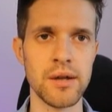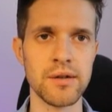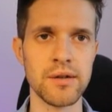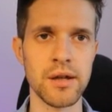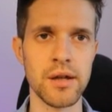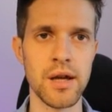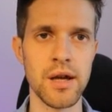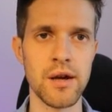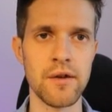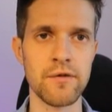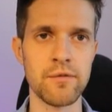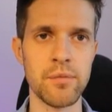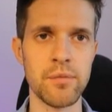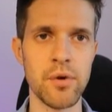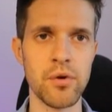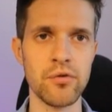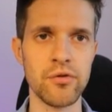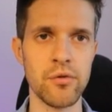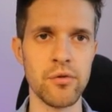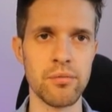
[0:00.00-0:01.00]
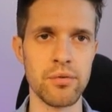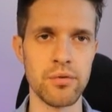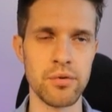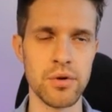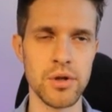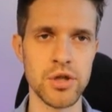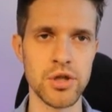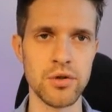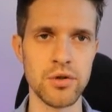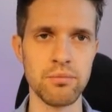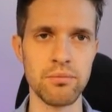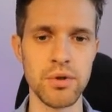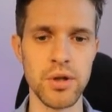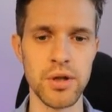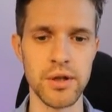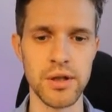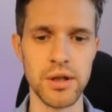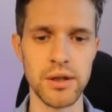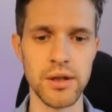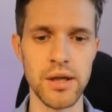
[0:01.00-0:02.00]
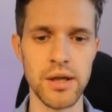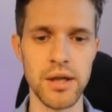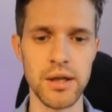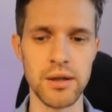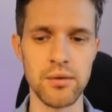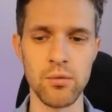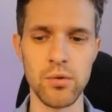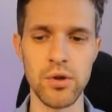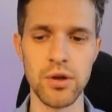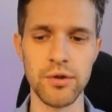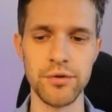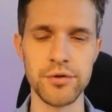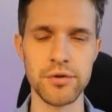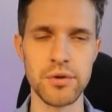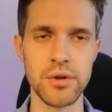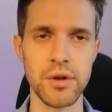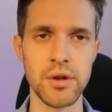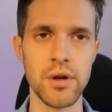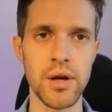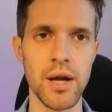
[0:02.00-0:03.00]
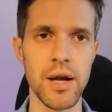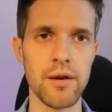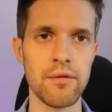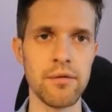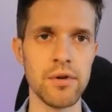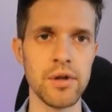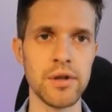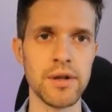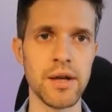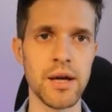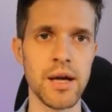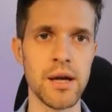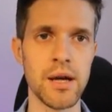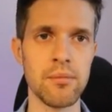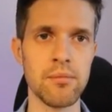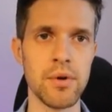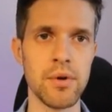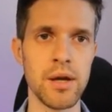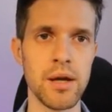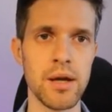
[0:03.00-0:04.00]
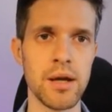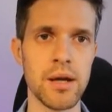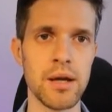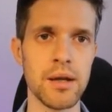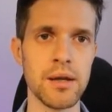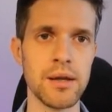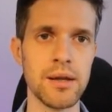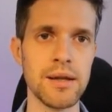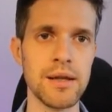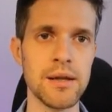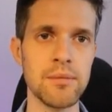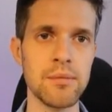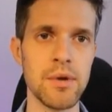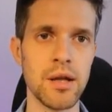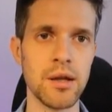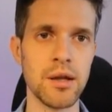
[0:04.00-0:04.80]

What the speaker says: I have post-operation plugin that will trigger every time an email